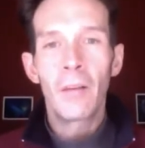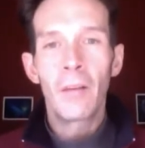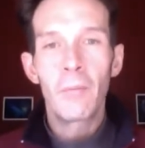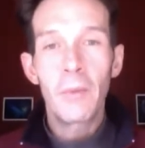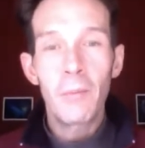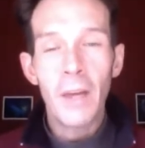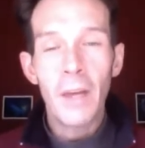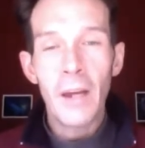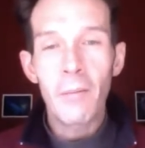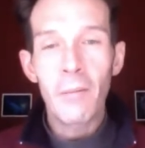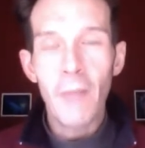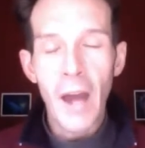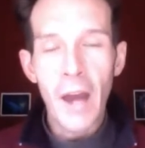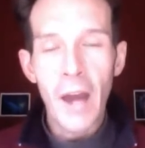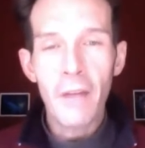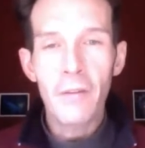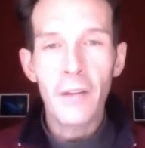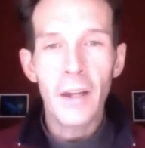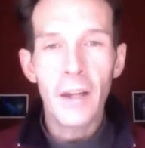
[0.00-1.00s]
be made
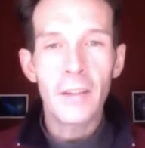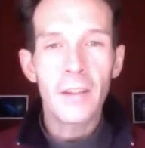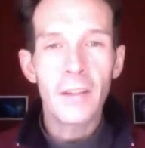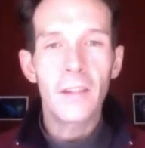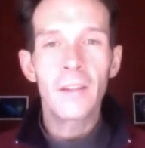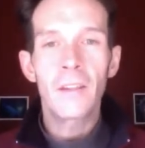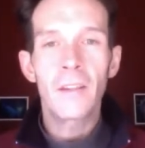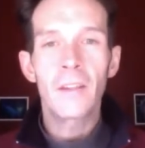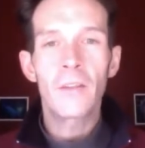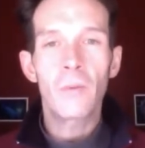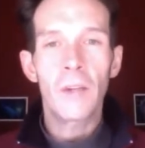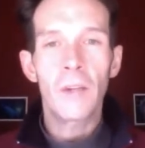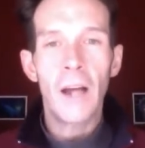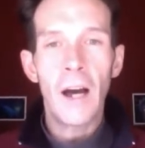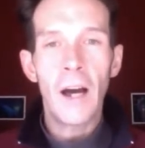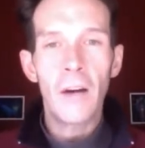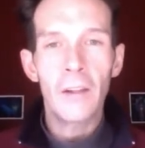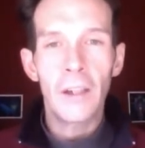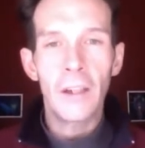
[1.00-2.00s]
manifest into this
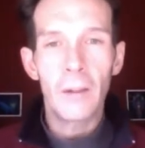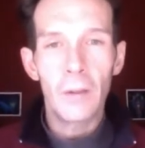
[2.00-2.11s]
reality.